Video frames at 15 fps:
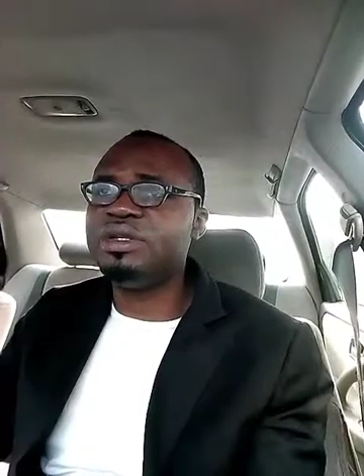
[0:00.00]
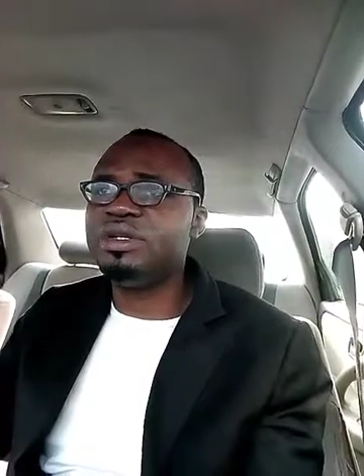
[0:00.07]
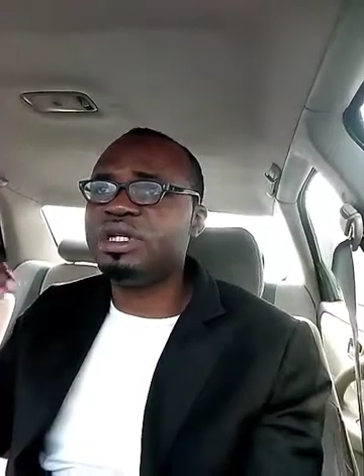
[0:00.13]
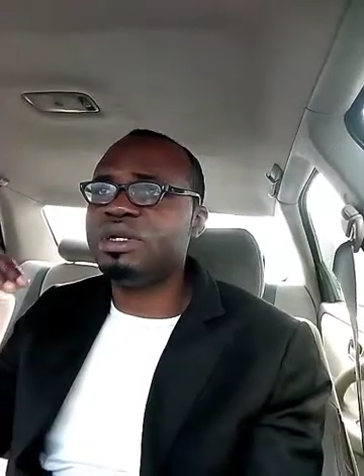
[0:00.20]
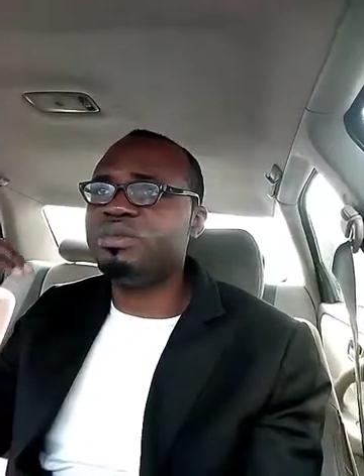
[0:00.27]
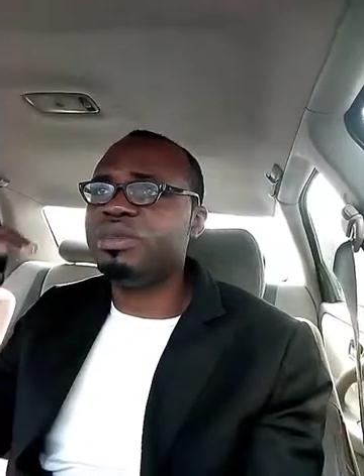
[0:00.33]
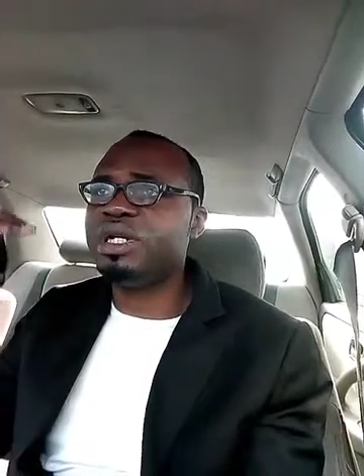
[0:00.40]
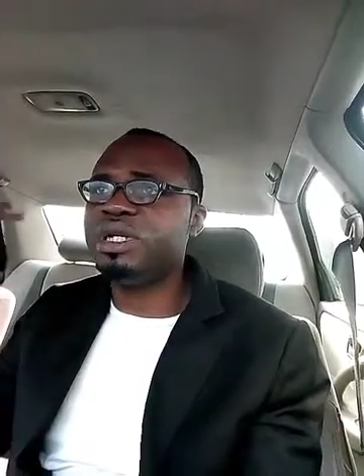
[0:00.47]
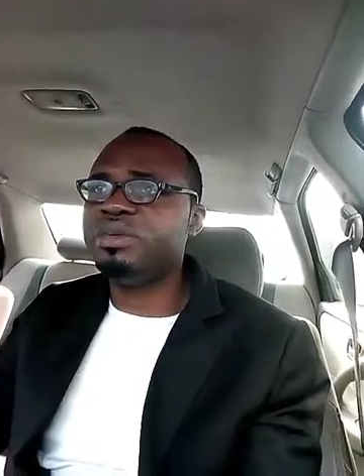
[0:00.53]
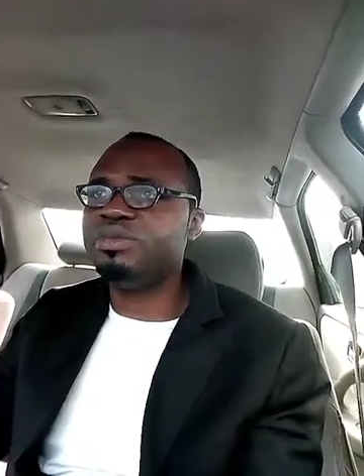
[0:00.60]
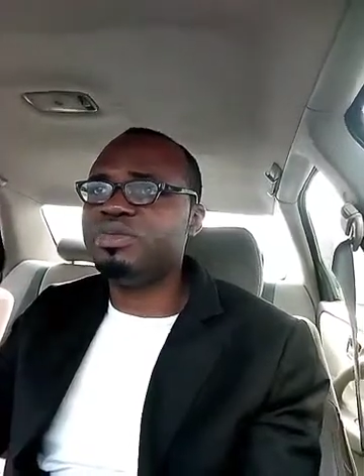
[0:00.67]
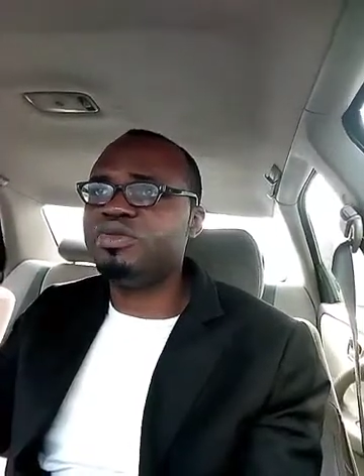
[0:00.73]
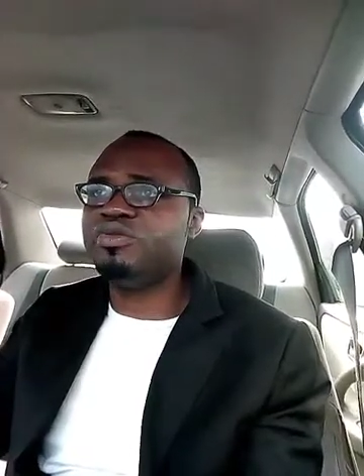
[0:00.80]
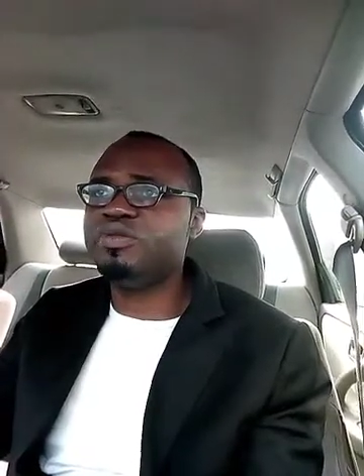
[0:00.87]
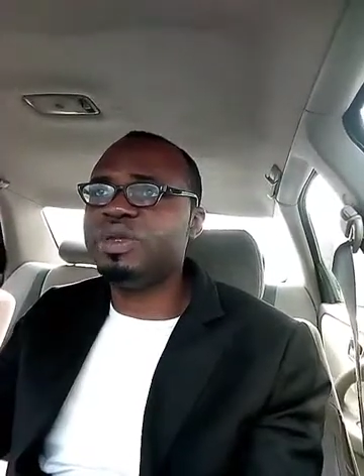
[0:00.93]
You can make
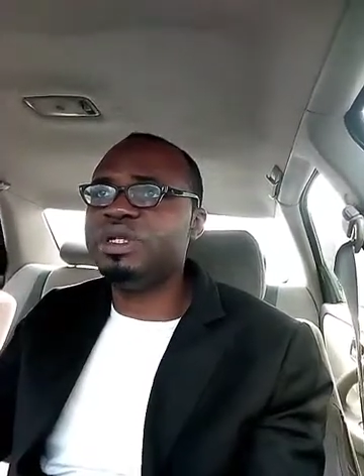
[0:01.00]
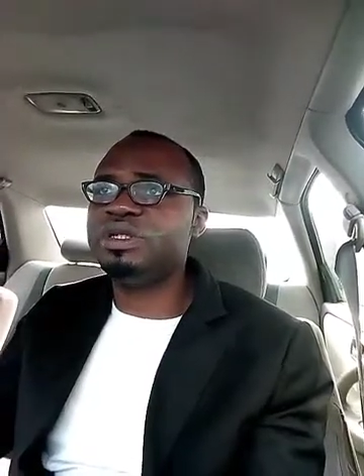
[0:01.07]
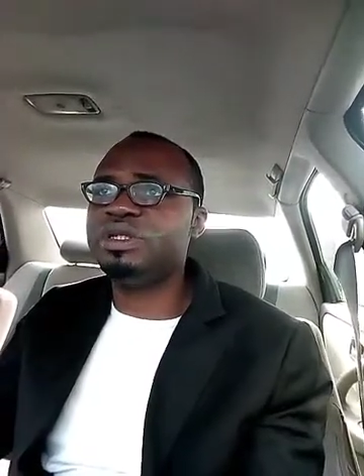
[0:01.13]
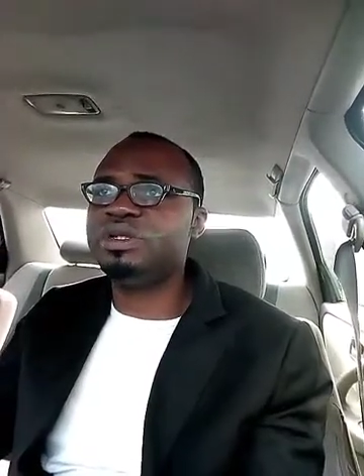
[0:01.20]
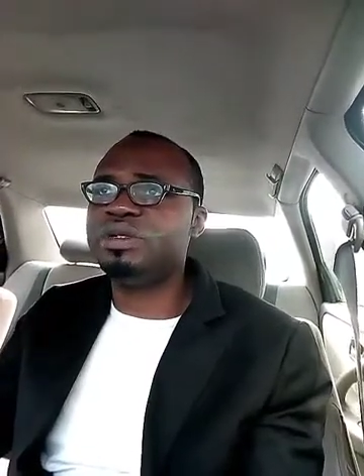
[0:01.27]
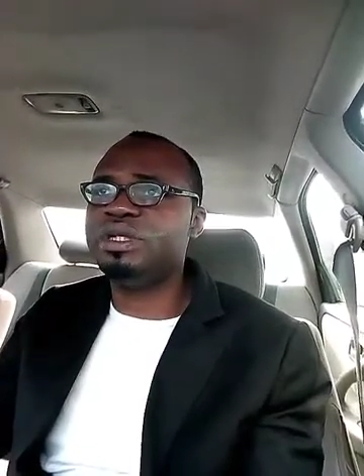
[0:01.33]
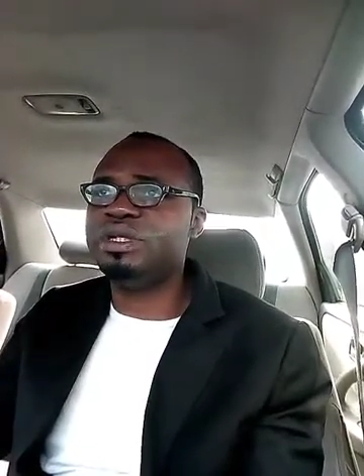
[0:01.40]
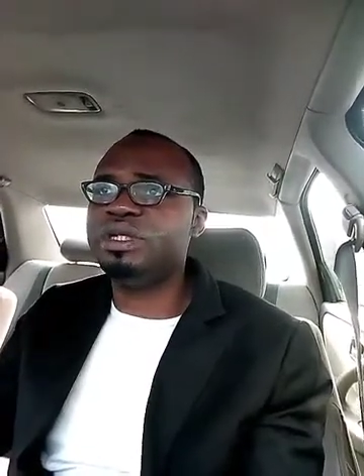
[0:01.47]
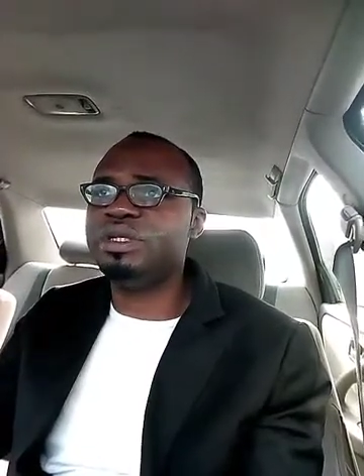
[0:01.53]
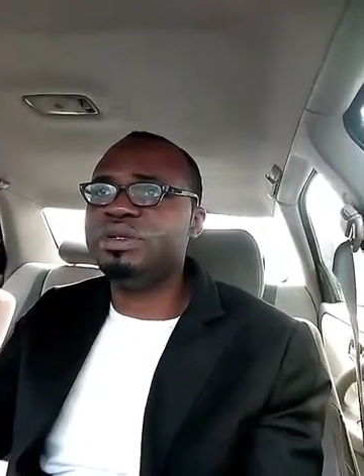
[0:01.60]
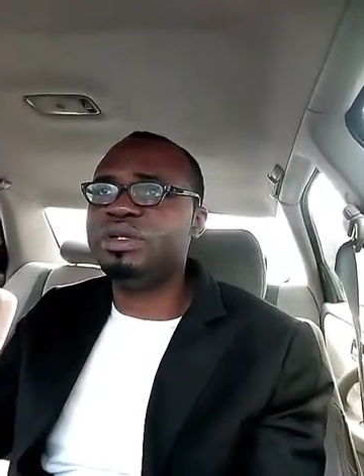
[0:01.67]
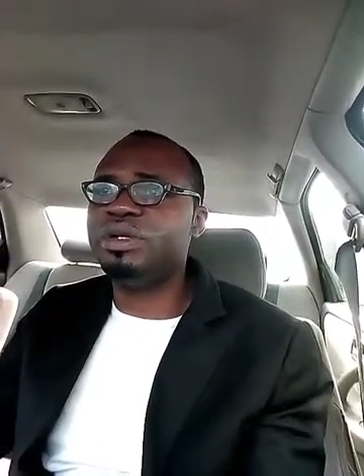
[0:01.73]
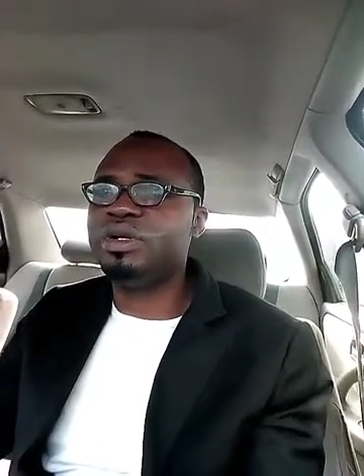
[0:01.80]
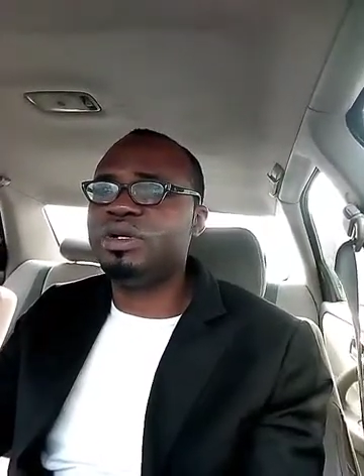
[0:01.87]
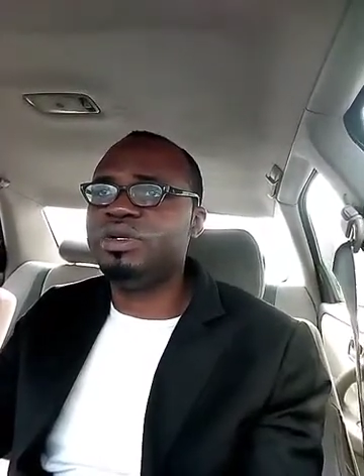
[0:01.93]
improvements
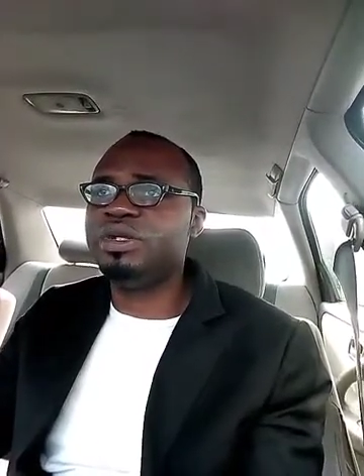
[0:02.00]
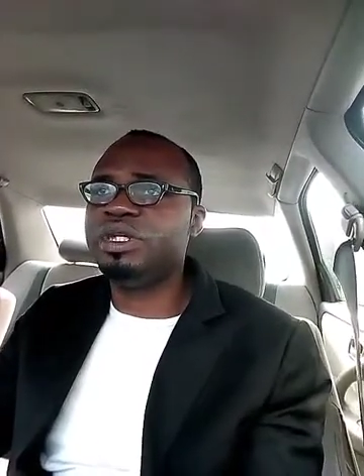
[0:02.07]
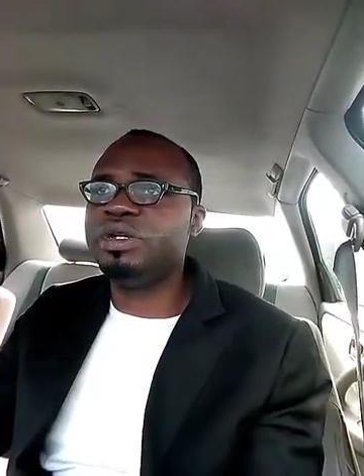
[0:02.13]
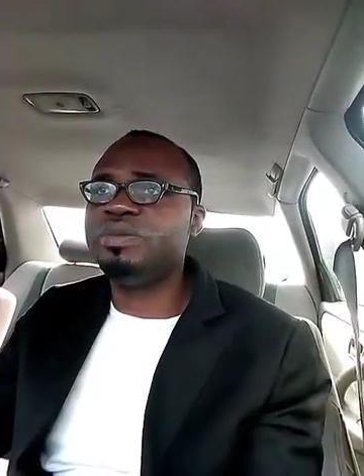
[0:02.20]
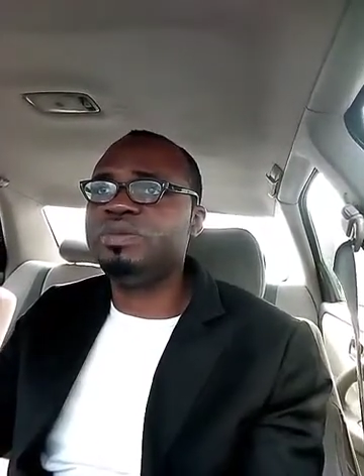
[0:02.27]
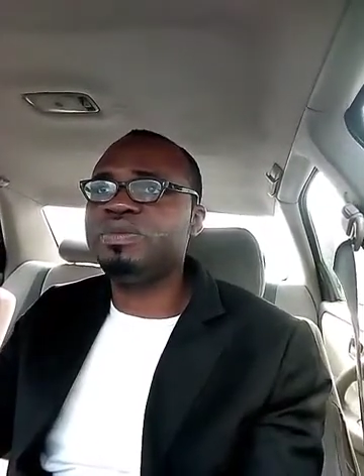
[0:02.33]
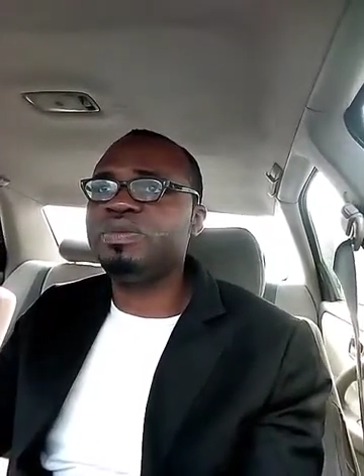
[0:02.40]
on them.